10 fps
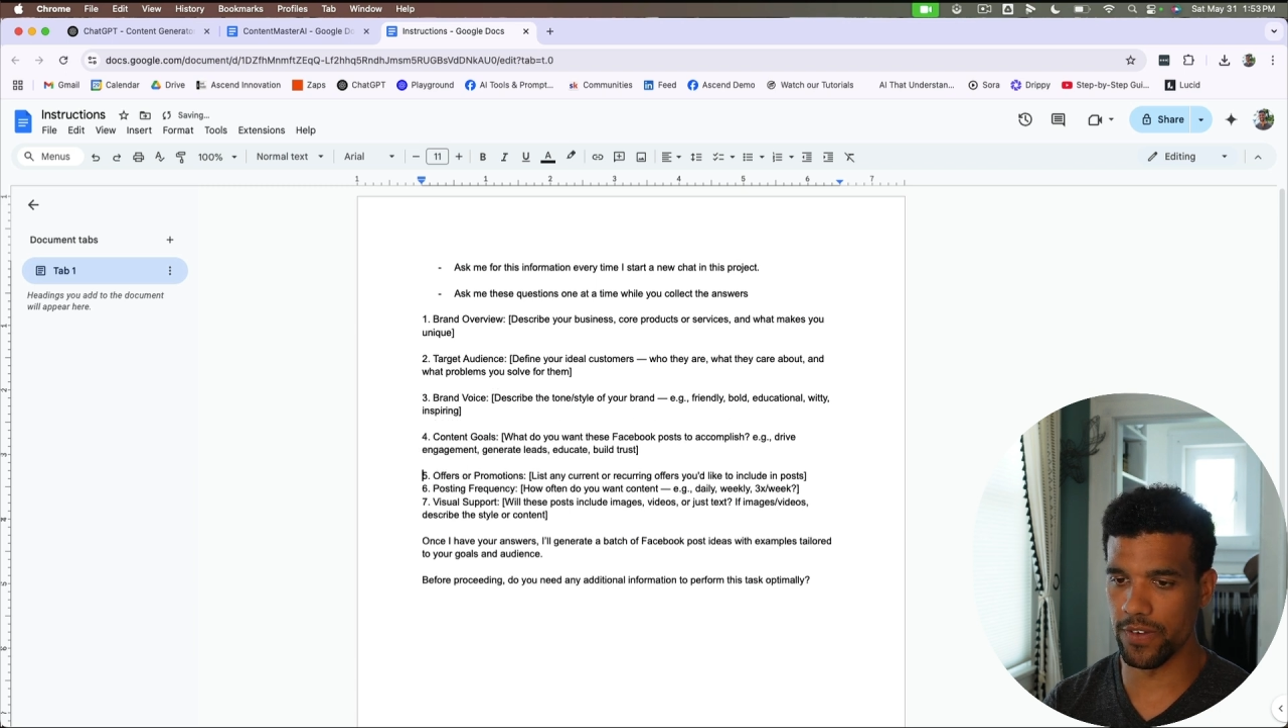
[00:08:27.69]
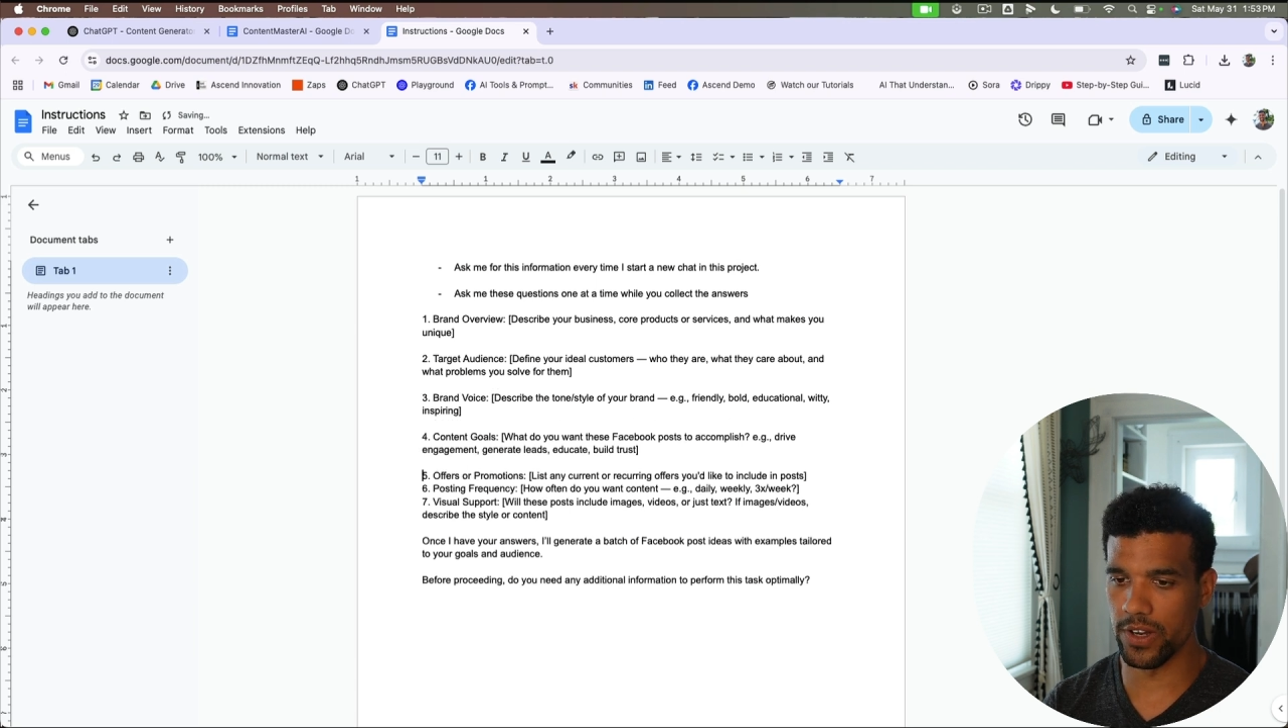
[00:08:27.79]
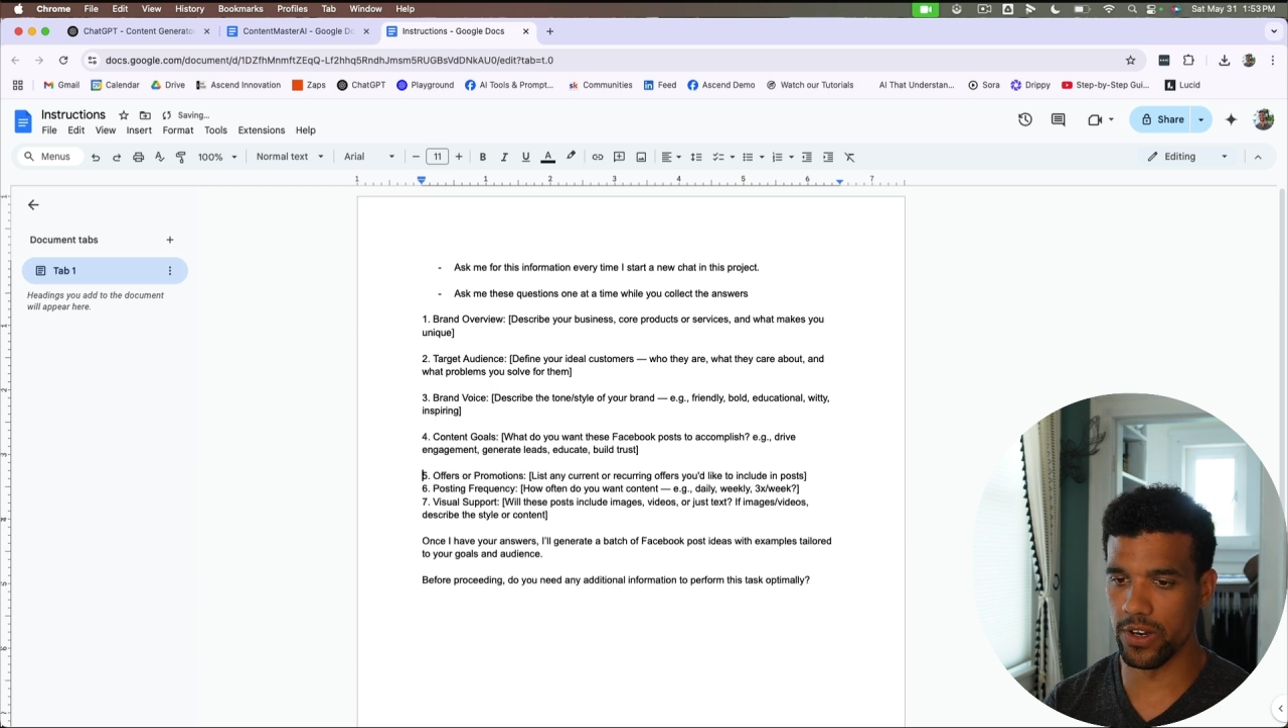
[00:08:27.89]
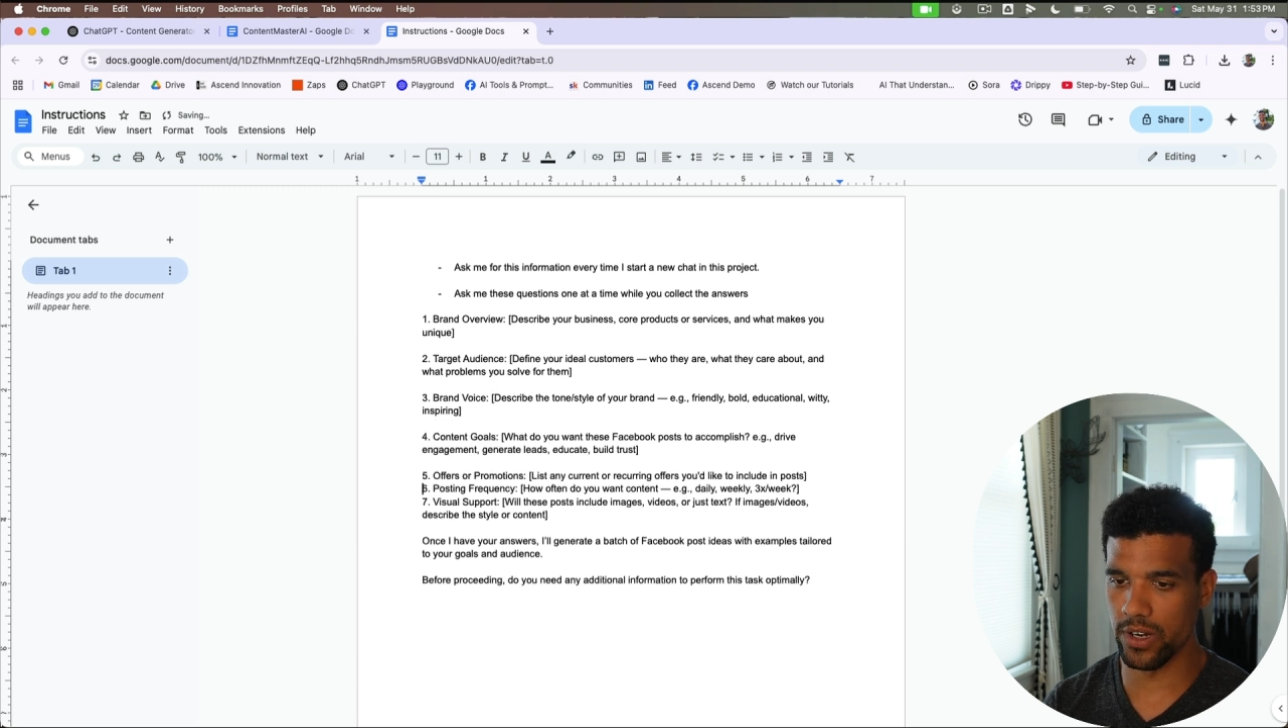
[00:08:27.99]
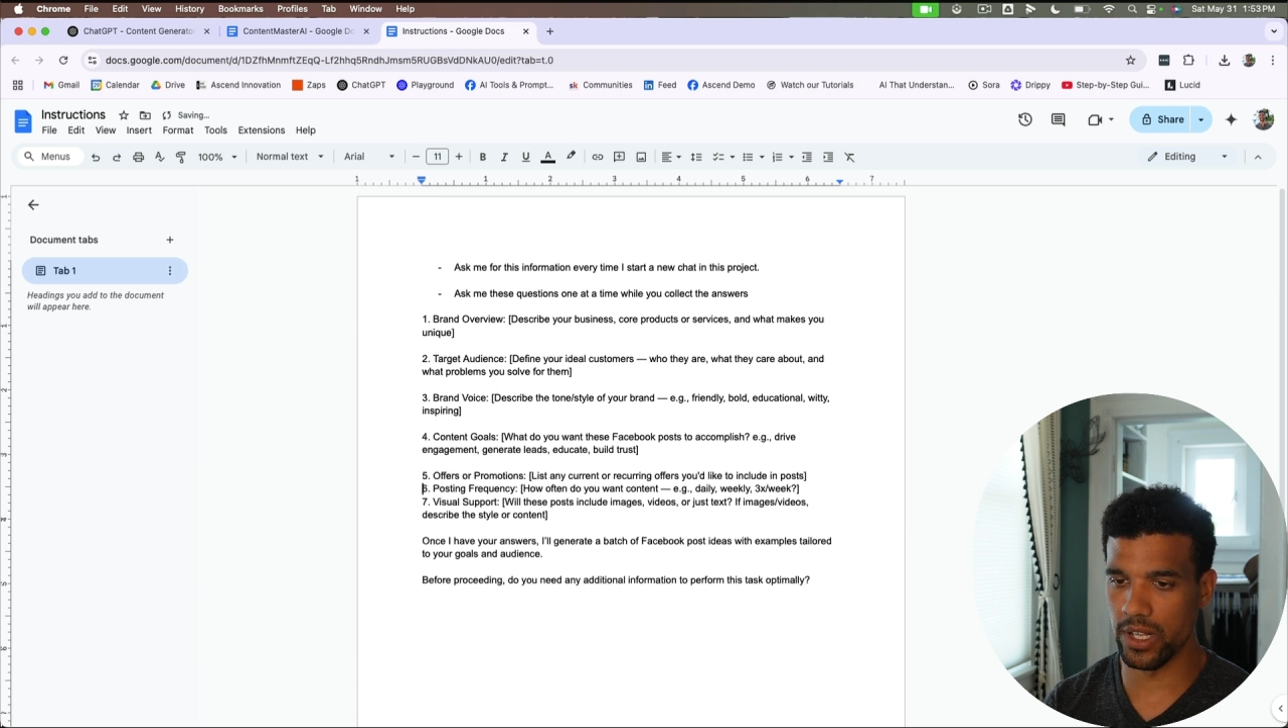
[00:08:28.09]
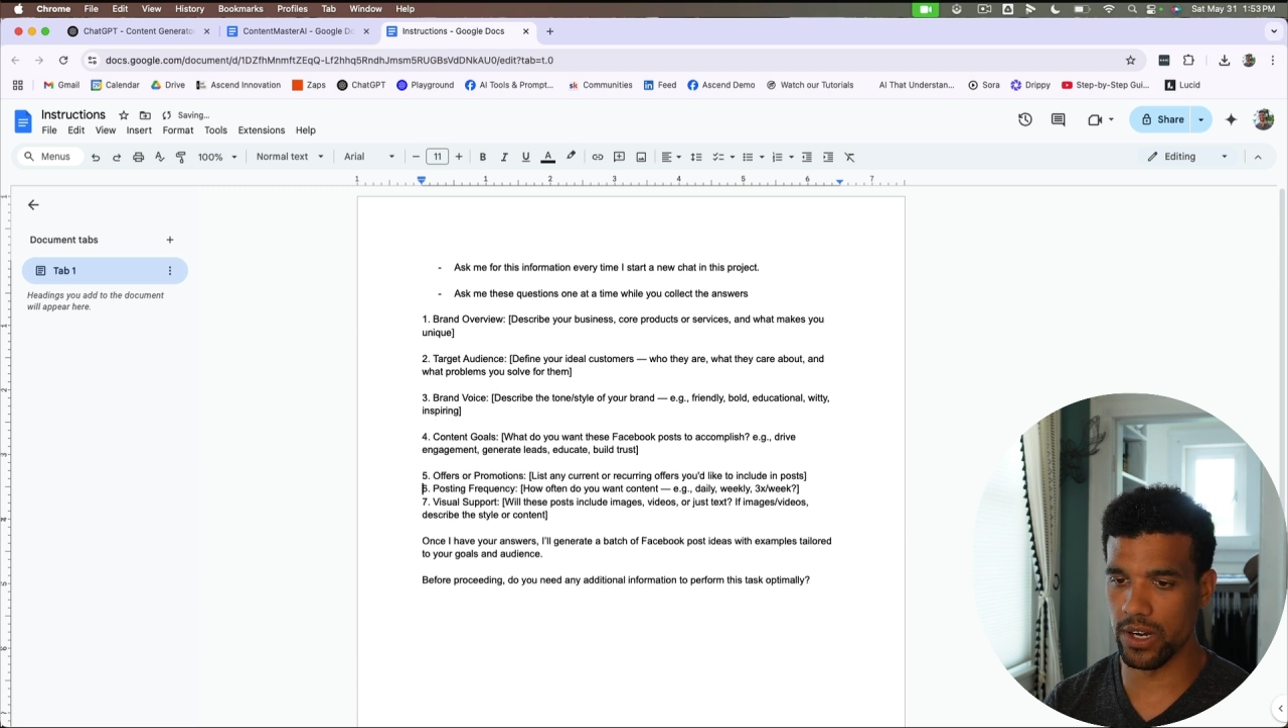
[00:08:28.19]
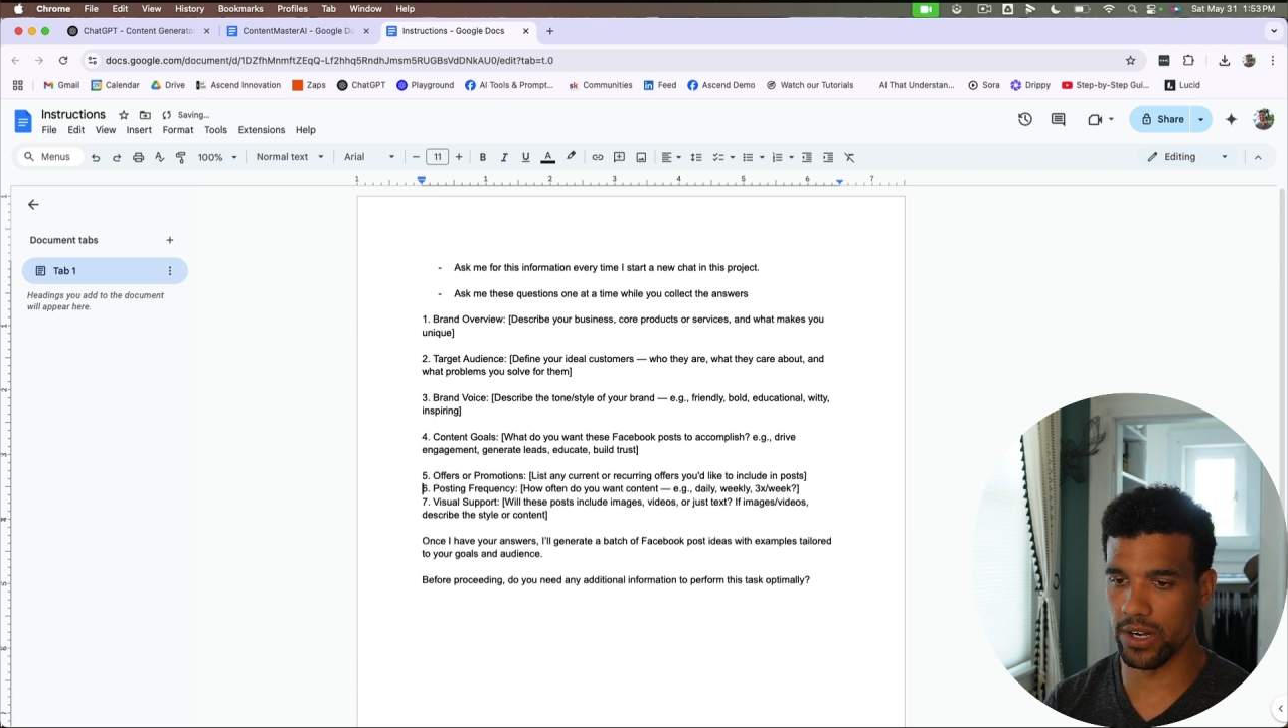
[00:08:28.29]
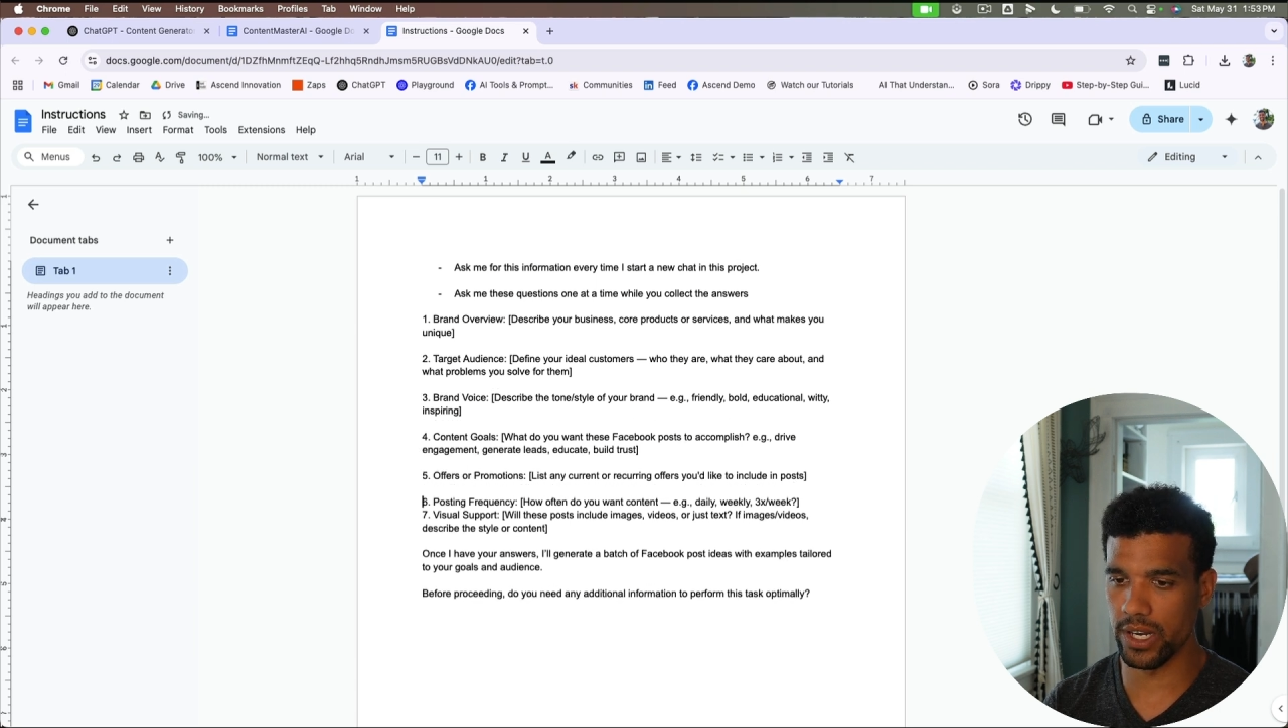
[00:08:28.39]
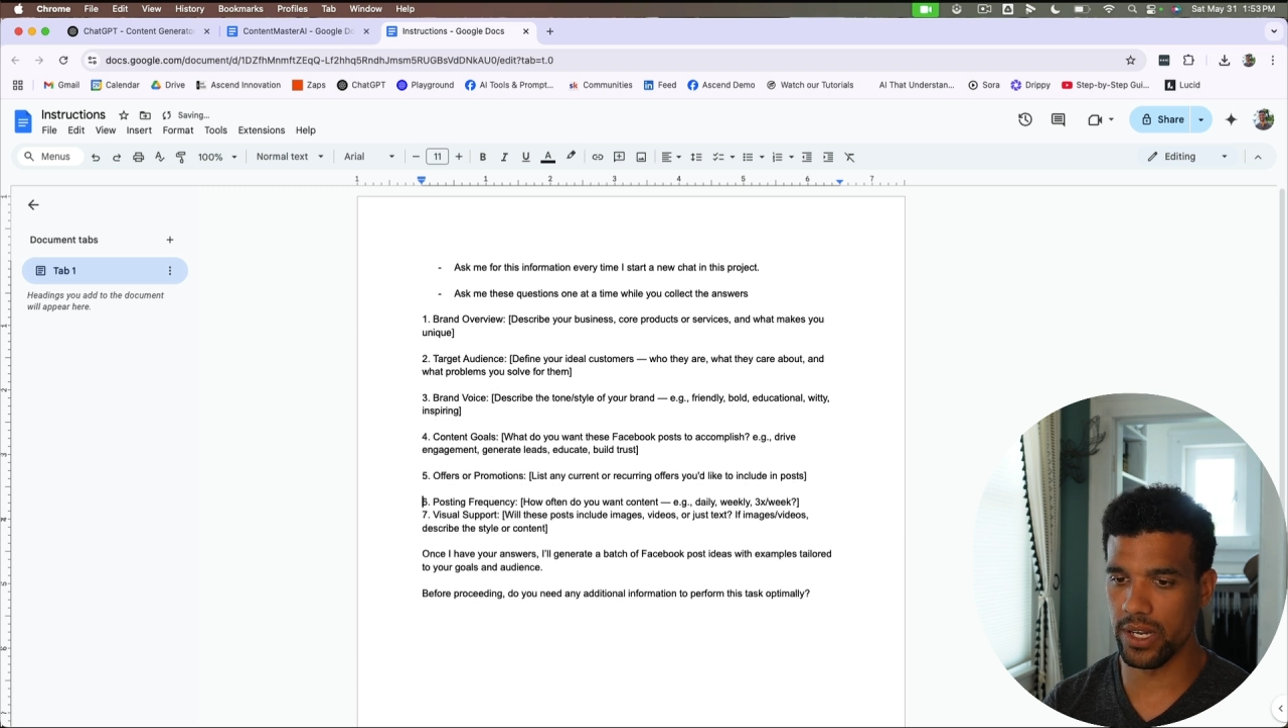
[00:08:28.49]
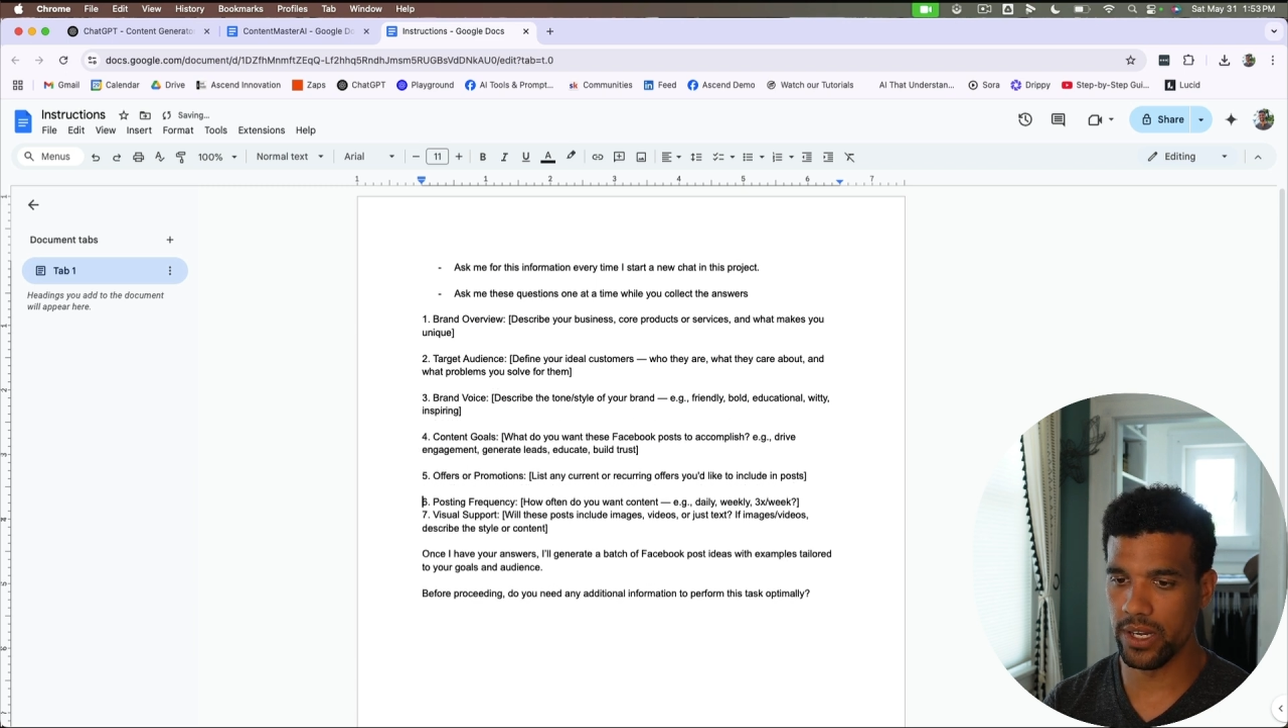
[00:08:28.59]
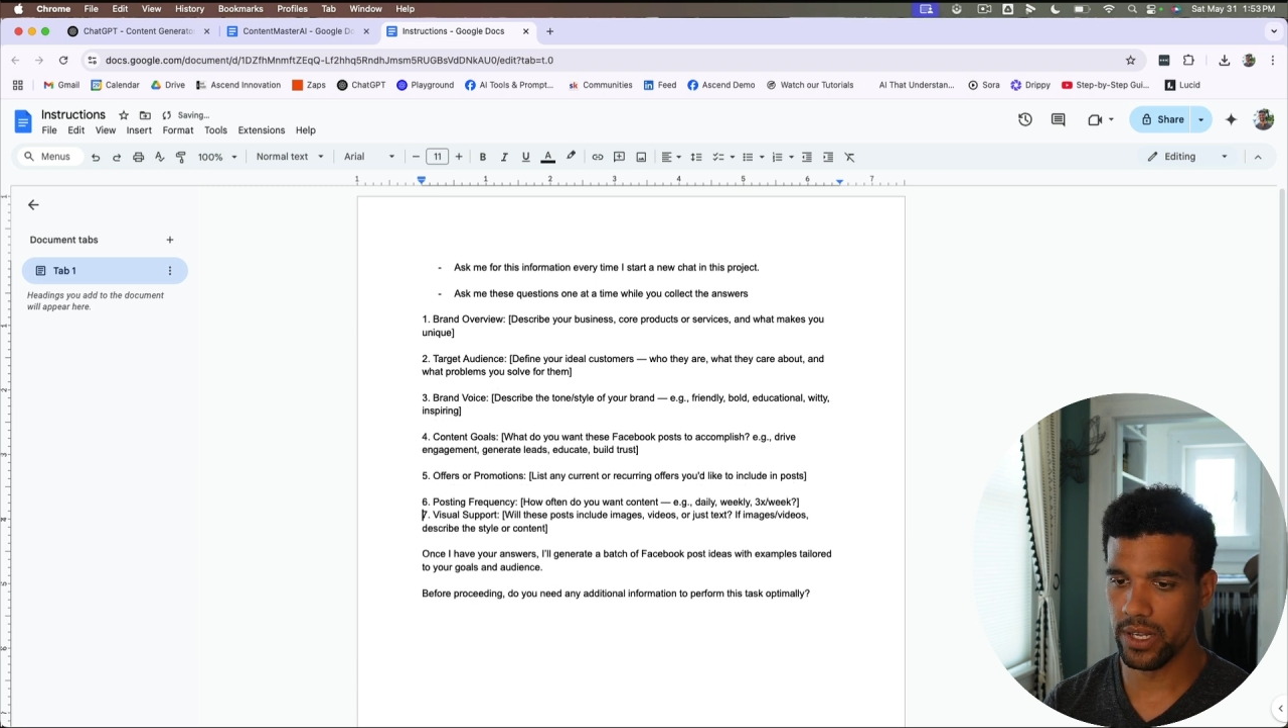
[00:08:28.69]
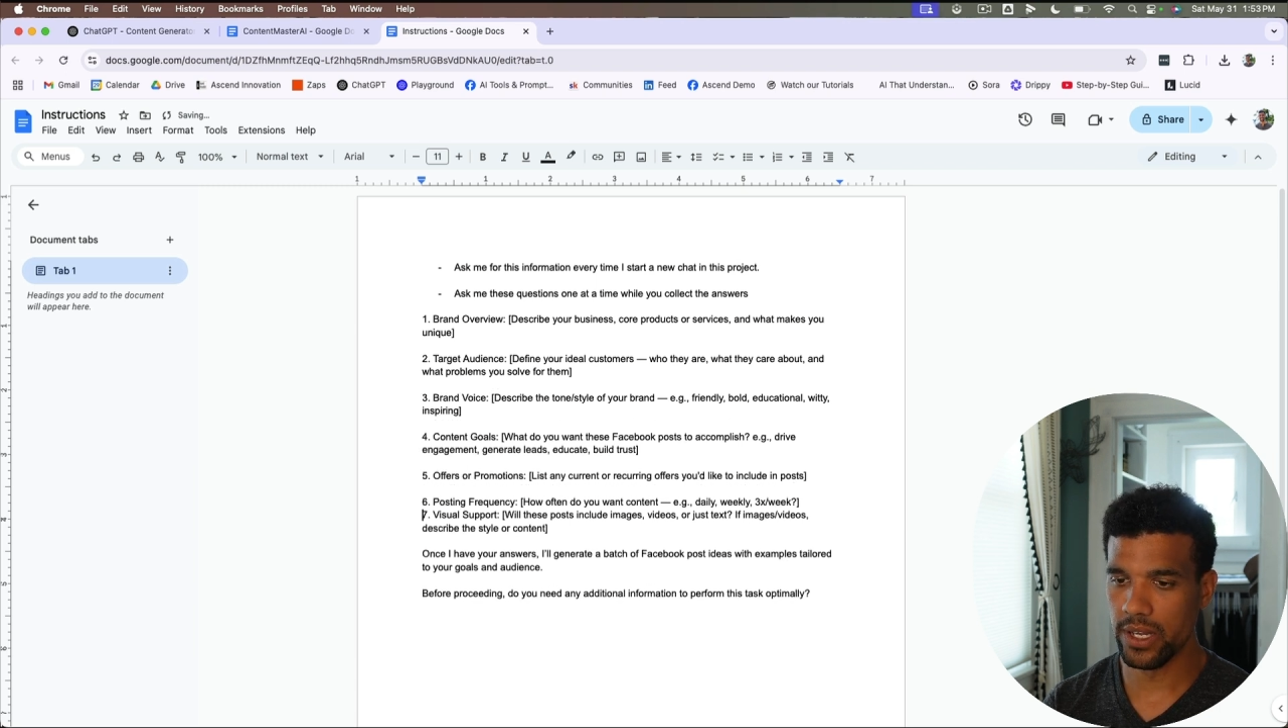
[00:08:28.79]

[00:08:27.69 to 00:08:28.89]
your clarity,